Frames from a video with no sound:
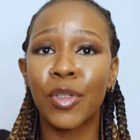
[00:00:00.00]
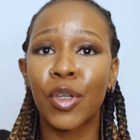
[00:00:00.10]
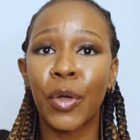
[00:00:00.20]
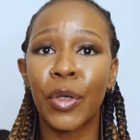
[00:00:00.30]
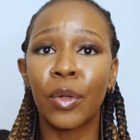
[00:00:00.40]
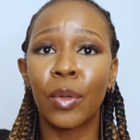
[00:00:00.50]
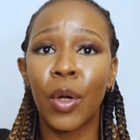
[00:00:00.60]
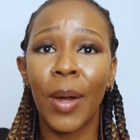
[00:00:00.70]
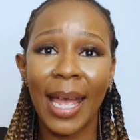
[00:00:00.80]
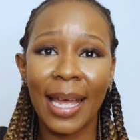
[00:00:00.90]
So you'll
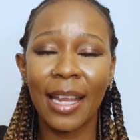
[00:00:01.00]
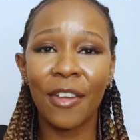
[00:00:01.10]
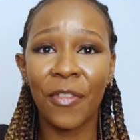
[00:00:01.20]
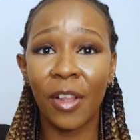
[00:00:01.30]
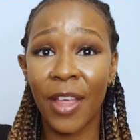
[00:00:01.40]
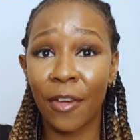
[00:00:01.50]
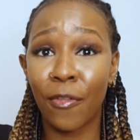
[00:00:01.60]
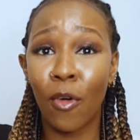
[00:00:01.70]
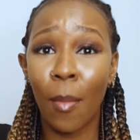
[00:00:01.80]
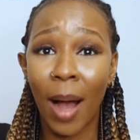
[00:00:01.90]
go ahead and fill that
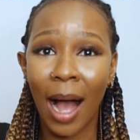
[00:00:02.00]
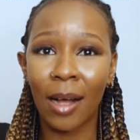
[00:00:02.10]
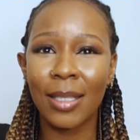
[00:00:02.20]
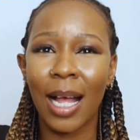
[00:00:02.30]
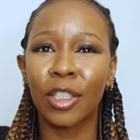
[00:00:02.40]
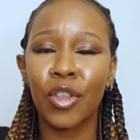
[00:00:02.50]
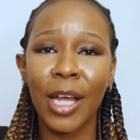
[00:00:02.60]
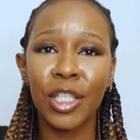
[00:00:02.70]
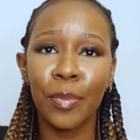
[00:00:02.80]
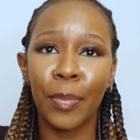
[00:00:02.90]
form out. I'll
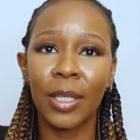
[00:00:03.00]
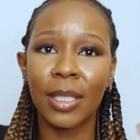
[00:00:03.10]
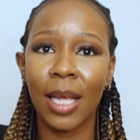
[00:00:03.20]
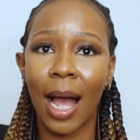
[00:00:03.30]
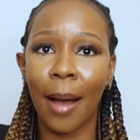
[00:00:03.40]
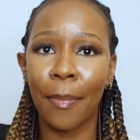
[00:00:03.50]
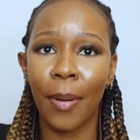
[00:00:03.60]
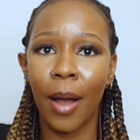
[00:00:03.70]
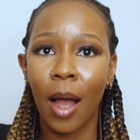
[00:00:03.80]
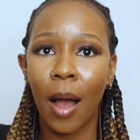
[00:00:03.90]
try to put up
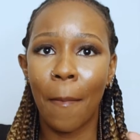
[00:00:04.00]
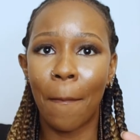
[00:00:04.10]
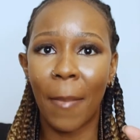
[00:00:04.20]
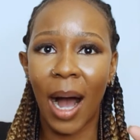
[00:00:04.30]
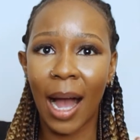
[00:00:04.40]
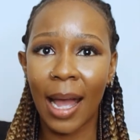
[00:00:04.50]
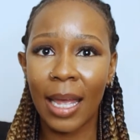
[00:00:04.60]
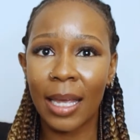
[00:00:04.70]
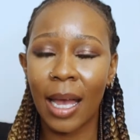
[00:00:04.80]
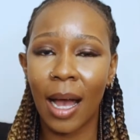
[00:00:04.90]

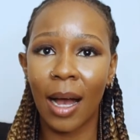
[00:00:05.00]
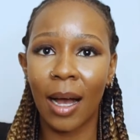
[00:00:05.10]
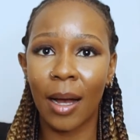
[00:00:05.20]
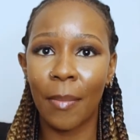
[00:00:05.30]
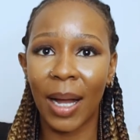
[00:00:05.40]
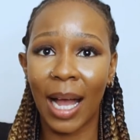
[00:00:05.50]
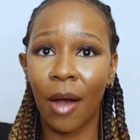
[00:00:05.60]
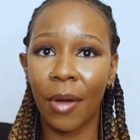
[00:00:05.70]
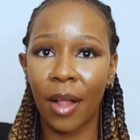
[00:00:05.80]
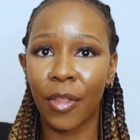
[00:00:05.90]
my
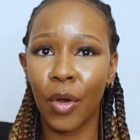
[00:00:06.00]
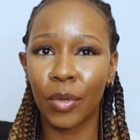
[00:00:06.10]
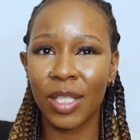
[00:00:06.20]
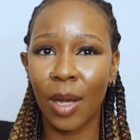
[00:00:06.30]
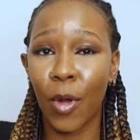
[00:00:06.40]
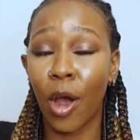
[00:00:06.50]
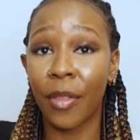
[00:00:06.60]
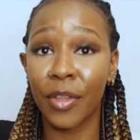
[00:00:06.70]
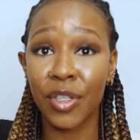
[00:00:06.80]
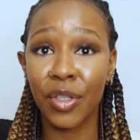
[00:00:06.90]
Macau health code somewhere
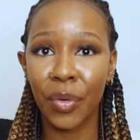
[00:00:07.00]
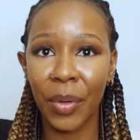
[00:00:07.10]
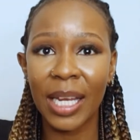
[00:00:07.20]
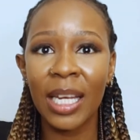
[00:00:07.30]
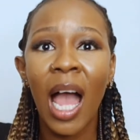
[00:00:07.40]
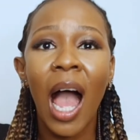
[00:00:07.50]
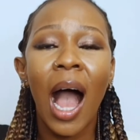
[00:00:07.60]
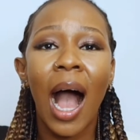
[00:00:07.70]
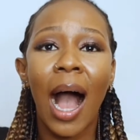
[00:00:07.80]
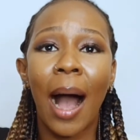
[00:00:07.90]
on the screen,
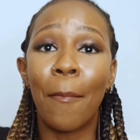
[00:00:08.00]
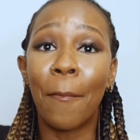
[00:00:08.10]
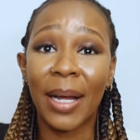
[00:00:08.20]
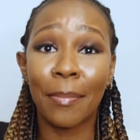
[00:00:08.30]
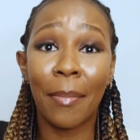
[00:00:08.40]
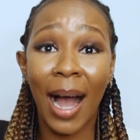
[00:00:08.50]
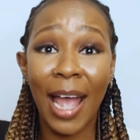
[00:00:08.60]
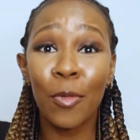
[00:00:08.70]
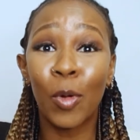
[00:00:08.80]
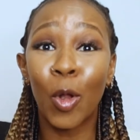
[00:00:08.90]
but
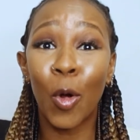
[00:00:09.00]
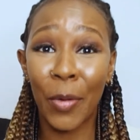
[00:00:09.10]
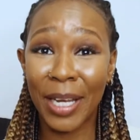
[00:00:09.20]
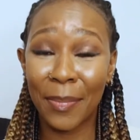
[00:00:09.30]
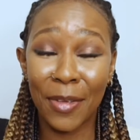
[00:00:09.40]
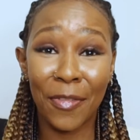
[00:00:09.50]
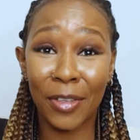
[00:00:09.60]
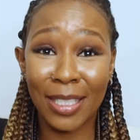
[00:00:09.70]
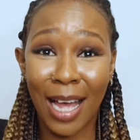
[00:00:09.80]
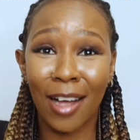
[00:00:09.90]
mine will already be
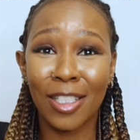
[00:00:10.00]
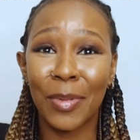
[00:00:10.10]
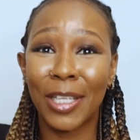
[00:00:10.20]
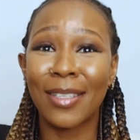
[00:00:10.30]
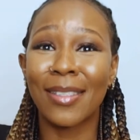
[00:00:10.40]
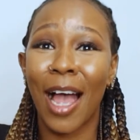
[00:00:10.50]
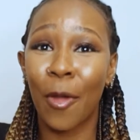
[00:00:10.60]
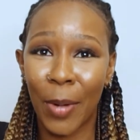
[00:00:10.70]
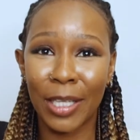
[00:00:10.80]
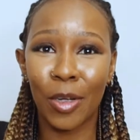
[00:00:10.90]
filled out because
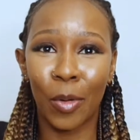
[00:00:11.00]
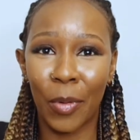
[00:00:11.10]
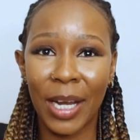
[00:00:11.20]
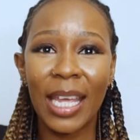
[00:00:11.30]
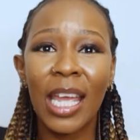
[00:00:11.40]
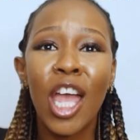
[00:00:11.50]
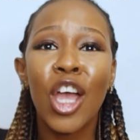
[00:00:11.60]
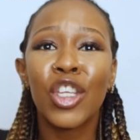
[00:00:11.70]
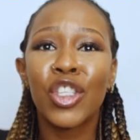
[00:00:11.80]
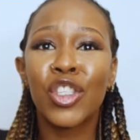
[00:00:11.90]
I went already.
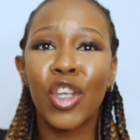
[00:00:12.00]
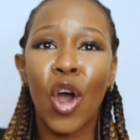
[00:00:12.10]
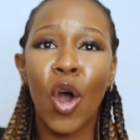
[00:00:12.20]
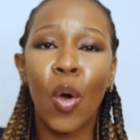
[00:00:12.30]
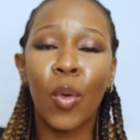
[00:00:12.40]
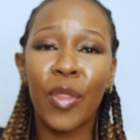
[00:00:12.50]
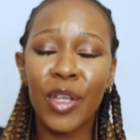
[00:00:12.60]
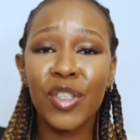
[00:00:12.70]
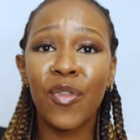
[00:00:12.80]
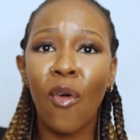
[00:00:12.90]
So
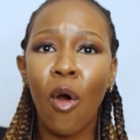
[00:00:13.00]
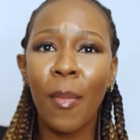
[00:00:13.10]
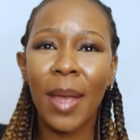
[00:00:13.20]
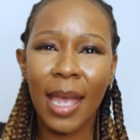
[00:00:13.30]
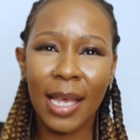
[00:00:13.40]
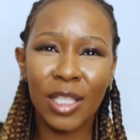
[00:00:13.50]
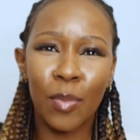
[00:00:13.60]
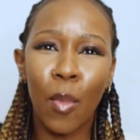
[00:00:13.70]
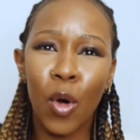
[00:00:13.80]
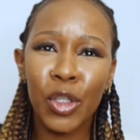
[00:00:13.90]
this form is
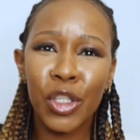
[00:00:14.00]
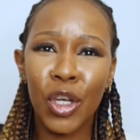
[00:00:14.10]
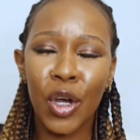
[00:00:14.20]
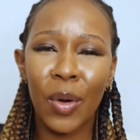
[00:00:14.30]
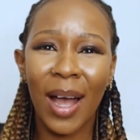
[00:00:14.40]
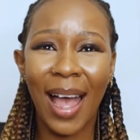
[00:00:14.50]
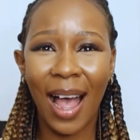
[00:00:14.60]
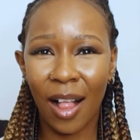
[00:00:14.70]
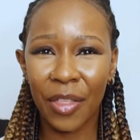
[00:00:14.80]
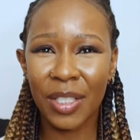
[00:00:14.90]
more so a
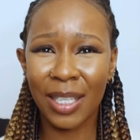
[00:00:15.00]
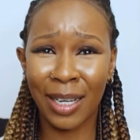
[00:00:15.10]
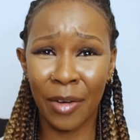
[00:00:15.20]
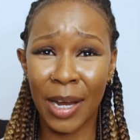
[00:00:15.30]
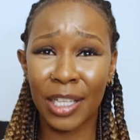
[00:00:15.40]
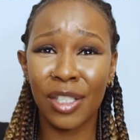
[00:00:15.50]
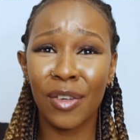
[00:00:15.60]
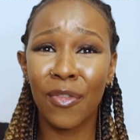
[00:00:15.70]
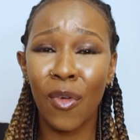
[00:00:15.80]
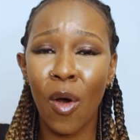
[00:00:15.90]
health
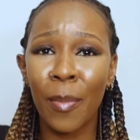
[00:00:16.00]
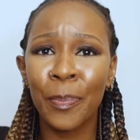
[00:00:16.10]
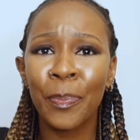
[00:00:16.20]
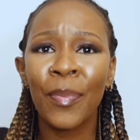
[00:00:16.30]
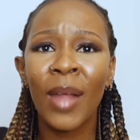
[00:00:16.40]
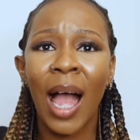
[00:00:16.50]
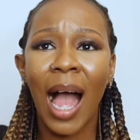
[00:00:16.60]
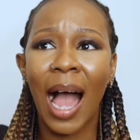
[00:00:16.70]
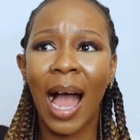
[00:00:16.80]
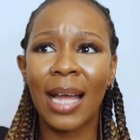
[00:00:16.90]
declaration form.
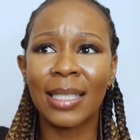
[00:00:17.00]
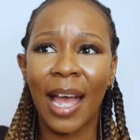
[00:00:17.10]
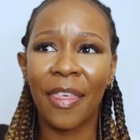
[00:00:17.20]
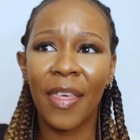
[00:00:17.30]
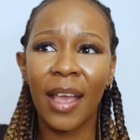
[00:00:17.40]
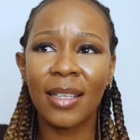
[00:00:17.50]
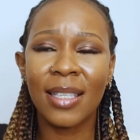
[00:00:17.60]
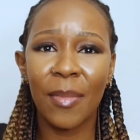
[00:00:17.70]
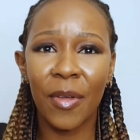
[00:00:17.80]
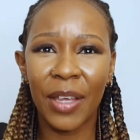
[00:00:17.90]
And I think
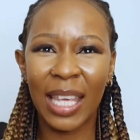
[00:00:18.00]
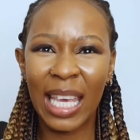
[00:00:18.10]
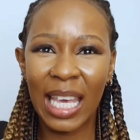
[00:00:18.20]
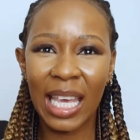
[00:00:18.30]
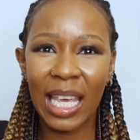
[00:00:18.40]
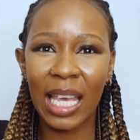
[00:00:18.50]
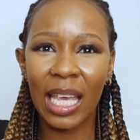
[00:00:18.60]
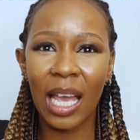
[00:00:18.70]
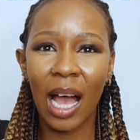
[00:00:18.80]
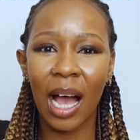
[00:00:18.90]
some of the
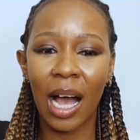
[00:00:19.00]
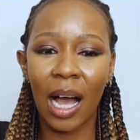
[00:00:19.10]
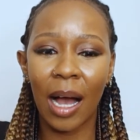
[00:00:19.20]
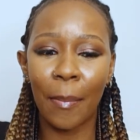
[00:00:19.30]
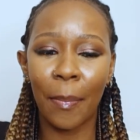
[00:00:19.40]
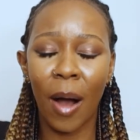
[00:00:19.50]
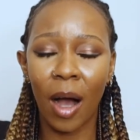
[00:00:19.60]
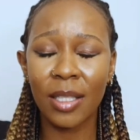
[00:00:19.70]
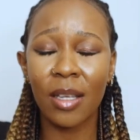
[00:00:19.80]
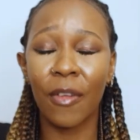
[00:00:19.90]
key
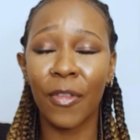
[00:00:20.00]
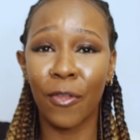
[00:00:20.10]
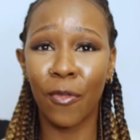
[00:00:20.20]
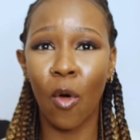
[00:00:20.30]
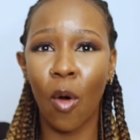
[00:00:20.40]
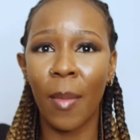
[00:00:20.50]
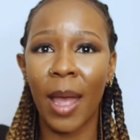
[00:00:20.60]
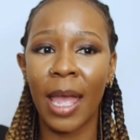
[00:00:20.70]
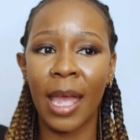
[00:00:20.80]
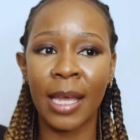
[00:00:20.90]
parts of the form
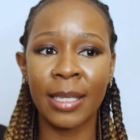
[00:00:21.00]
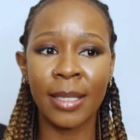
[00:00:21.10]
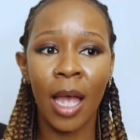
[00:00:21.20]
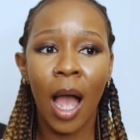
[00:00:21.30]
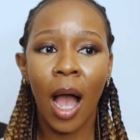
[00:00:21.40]
is